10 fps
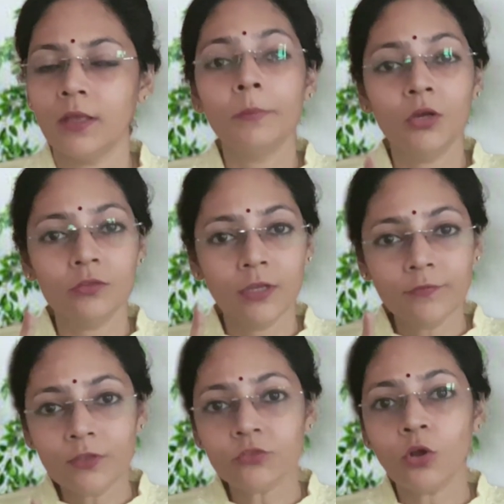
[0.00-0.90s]
Because if
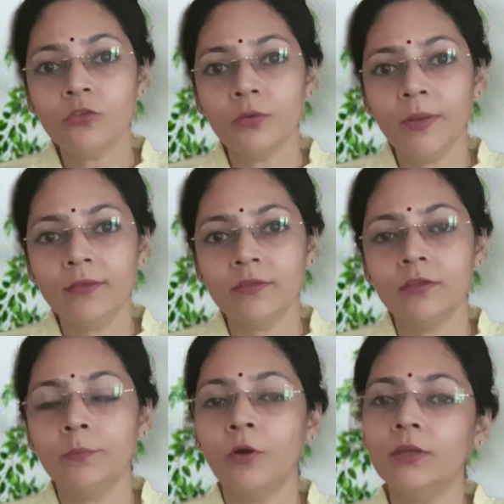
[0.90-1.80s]
the salt remains in
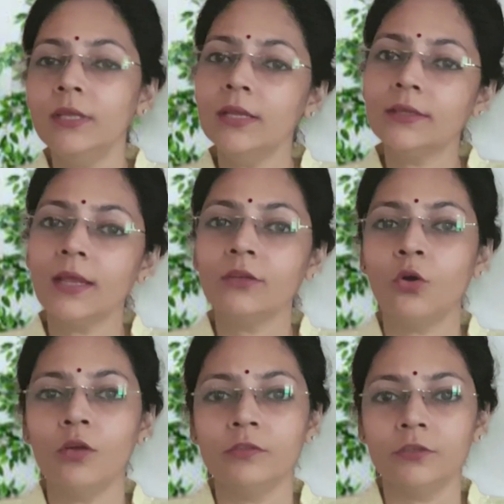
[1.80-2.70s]
the body, it can
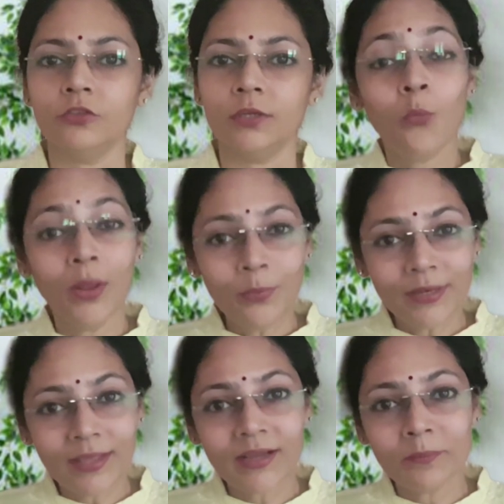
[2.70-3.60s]
cause itching. When we
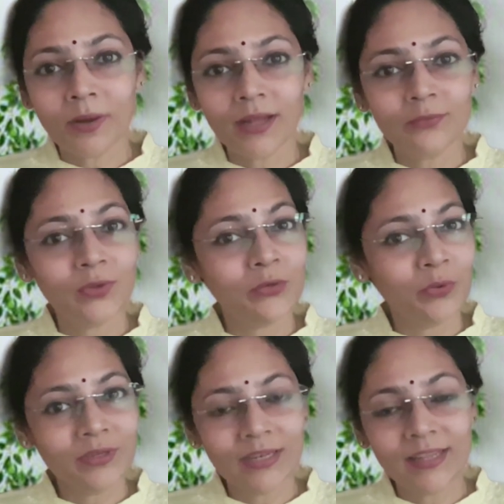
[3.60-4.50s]
take a bath, we
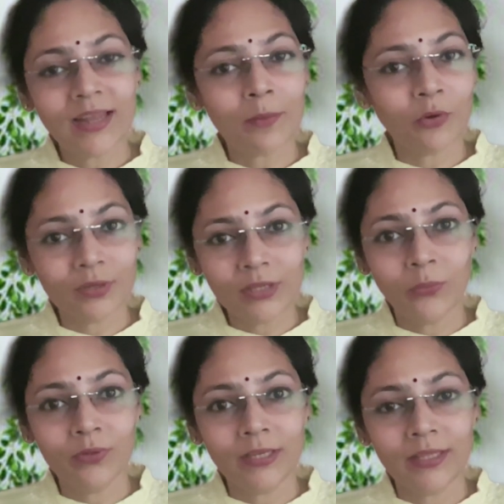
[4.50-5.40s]
don't clean our body
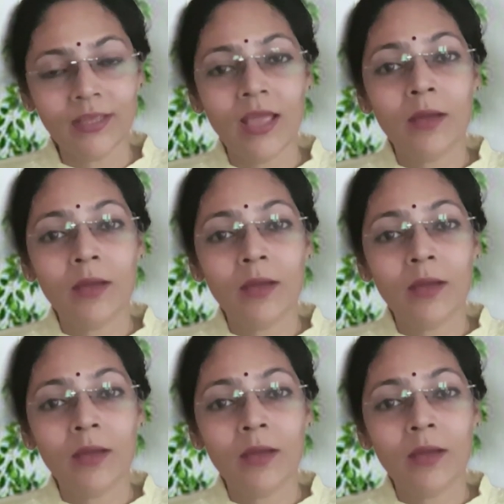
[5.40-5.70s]
only,